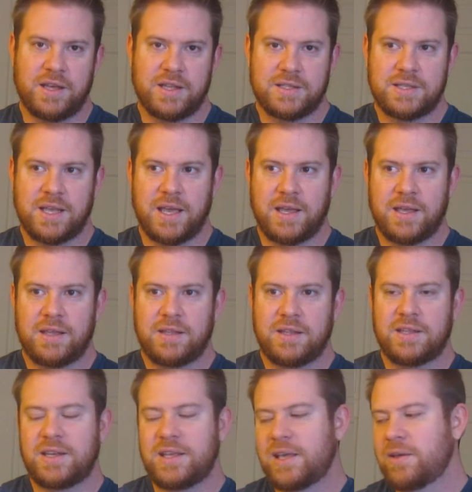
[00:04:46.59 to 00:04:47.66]
It's like,
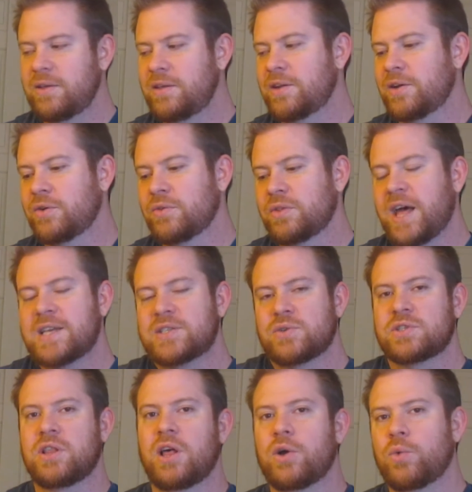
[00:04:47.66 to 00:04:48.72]

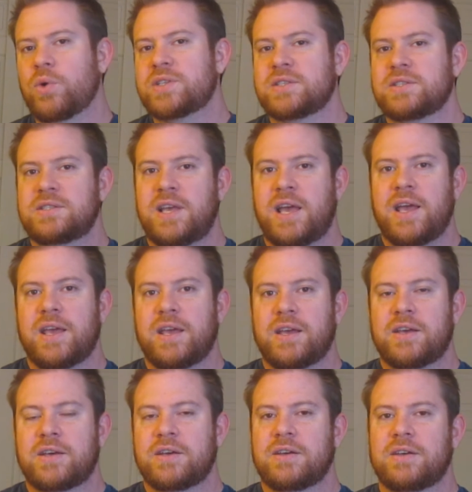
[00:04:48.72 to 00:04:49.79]
Lazarus Long wasn't a,
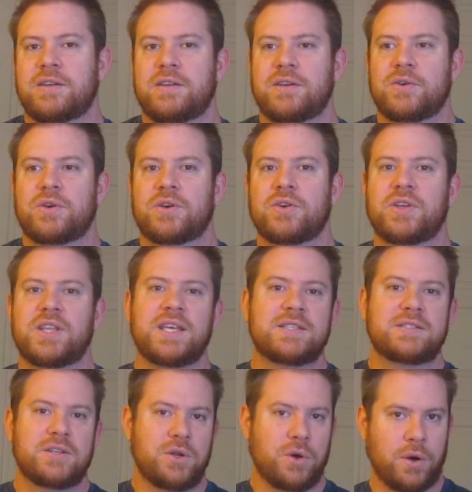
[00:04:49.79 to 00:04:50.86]

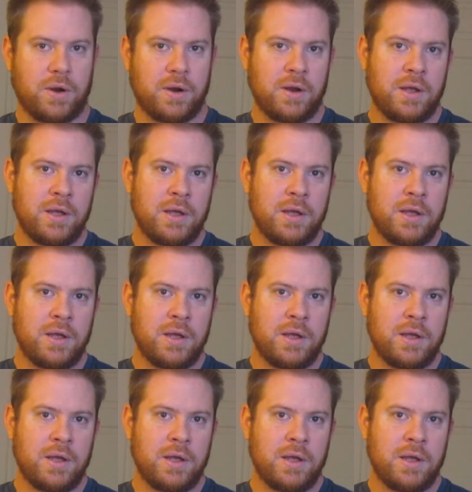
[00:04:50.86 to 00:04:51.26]
conquistador,